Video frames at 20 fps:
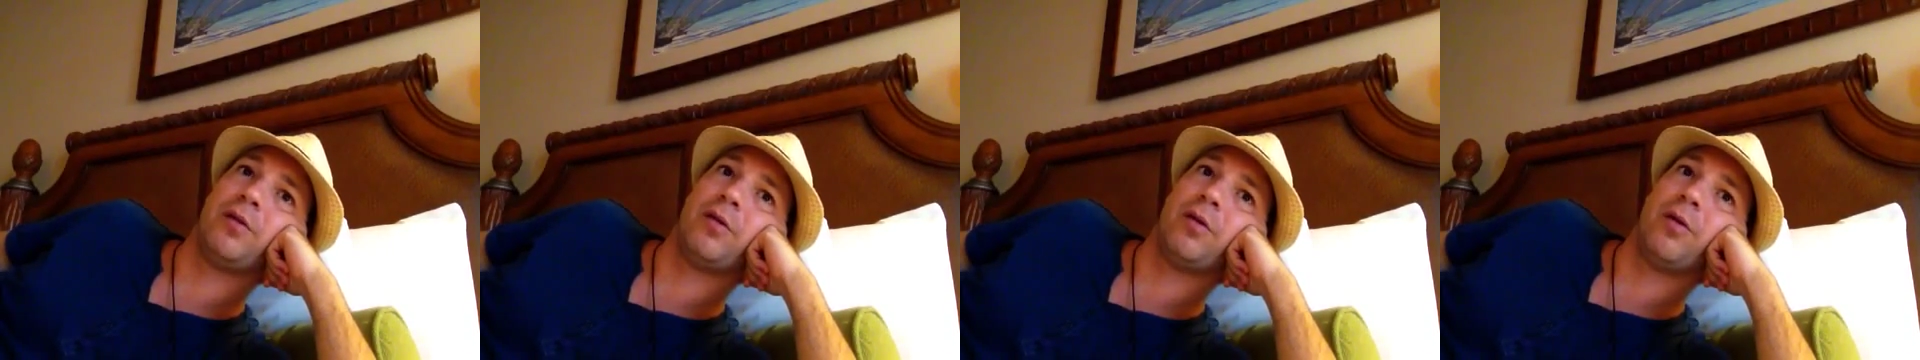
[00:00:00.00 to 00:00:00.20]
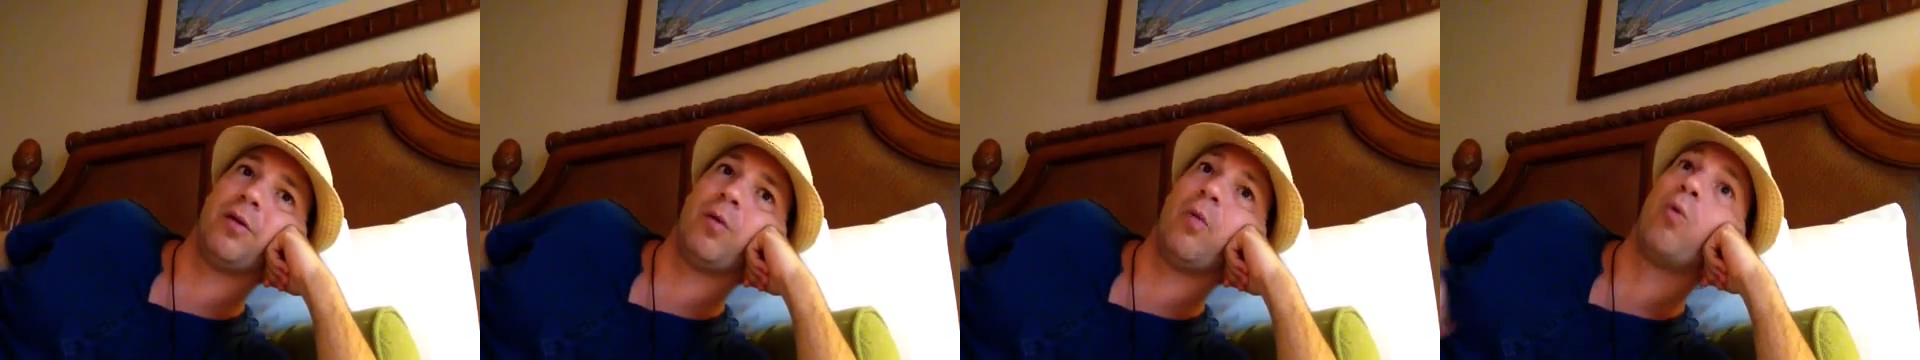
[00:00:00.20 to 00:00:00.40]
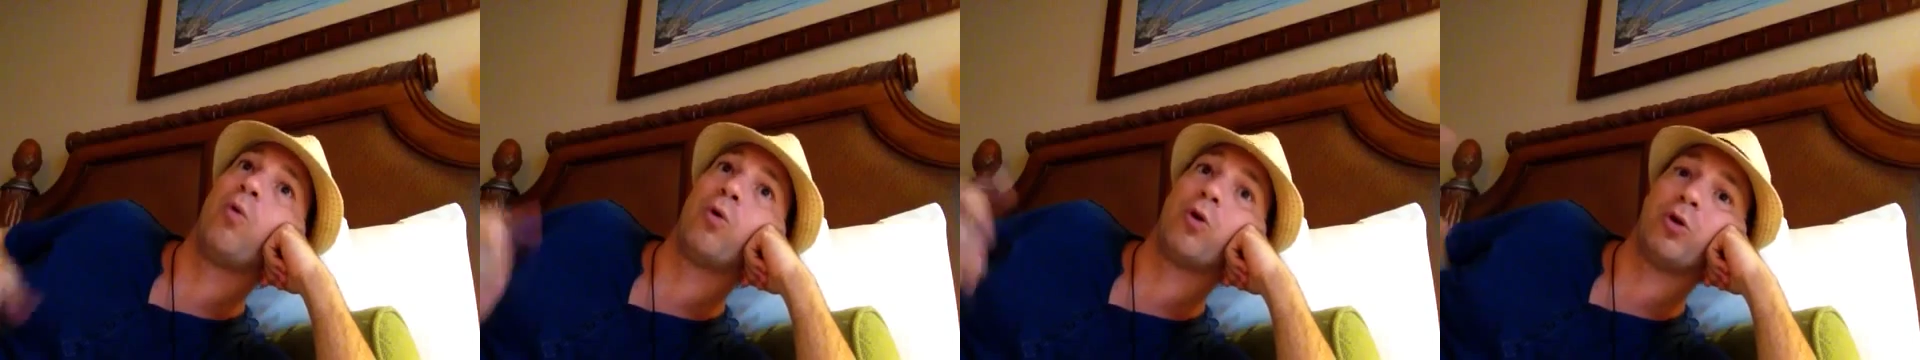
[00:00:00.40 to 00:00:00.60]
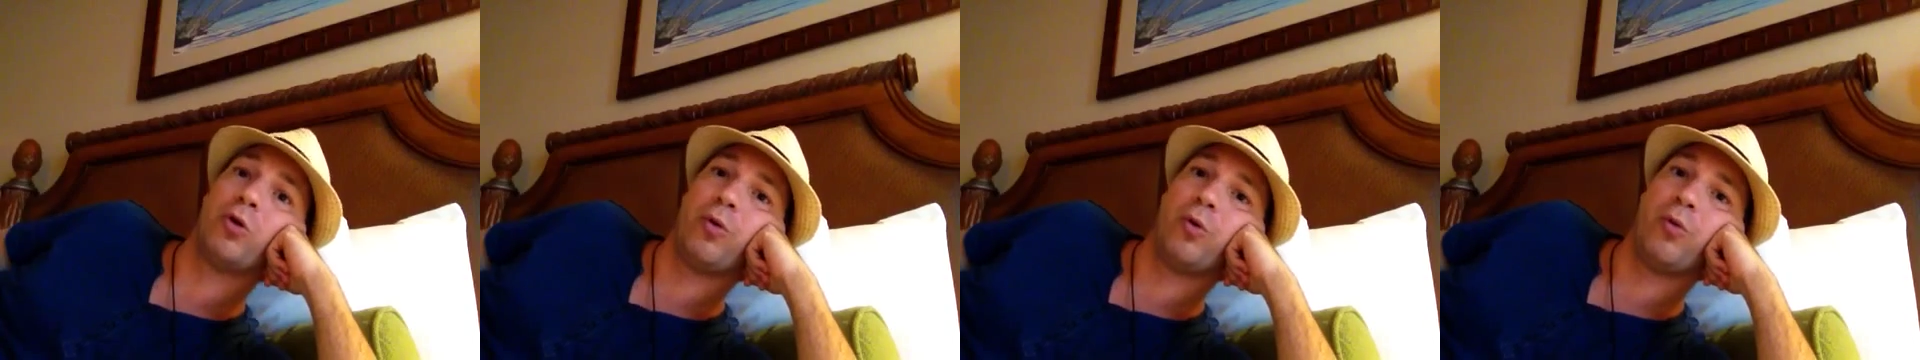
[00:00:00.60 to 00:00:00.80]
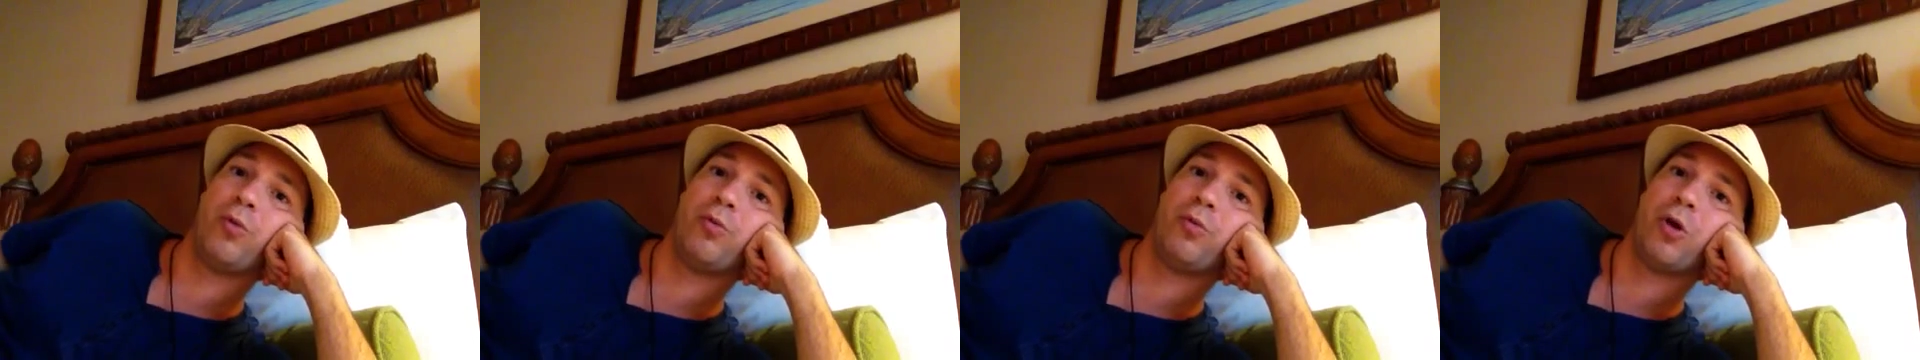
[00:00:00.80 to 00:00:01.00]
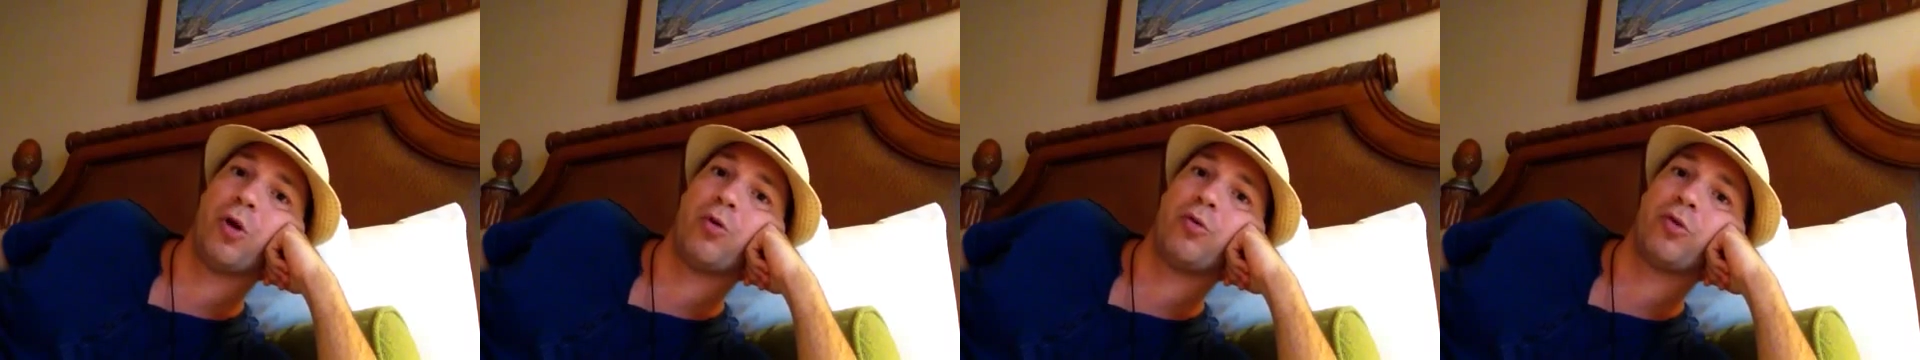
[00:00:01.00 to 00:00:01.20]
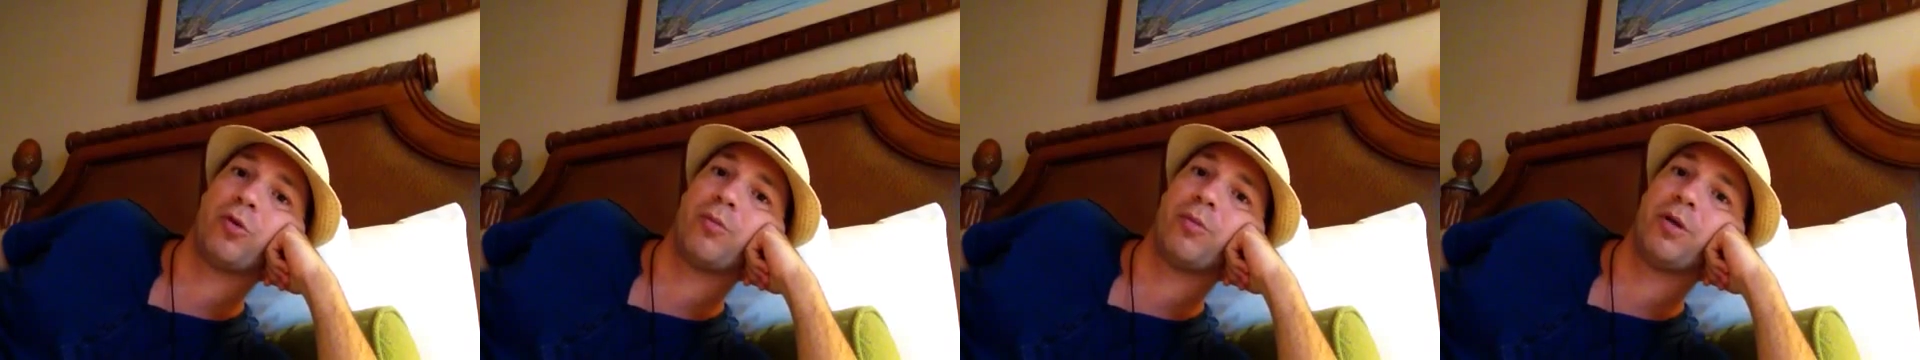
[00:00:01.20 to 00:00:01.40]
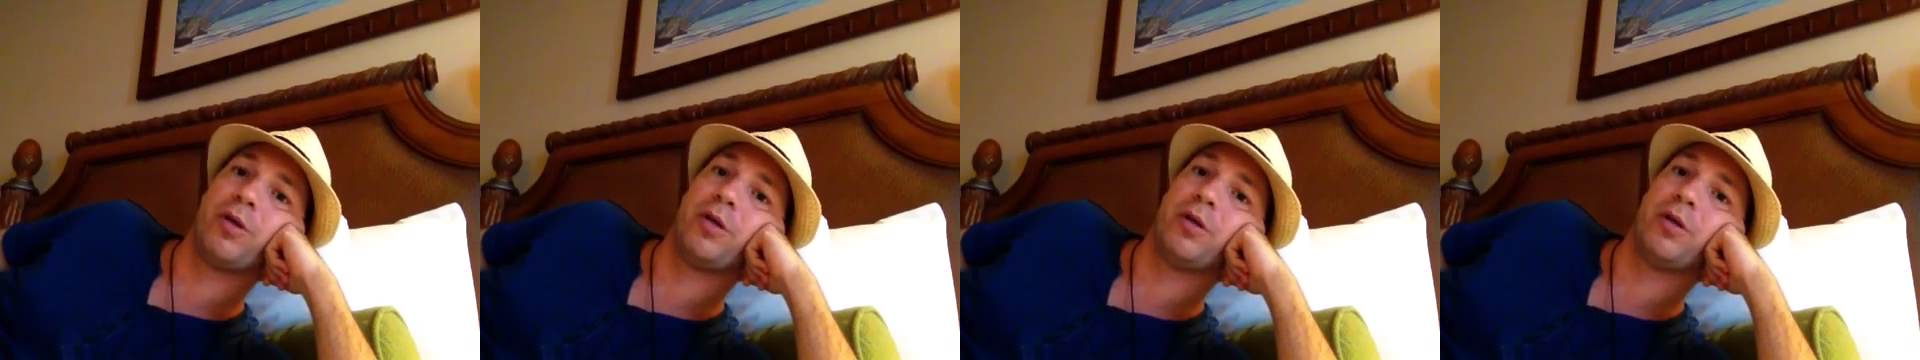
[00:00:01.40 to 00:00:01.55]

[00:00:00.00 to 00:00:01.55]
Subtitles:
or you know somebody,